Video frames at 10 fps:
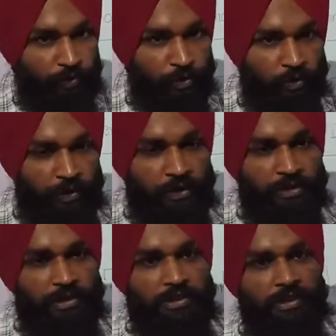majority
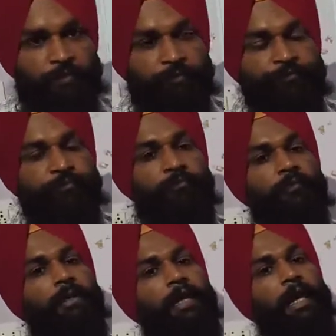system
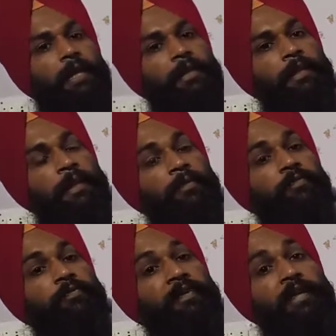in the
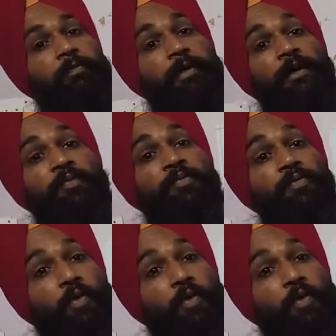framing of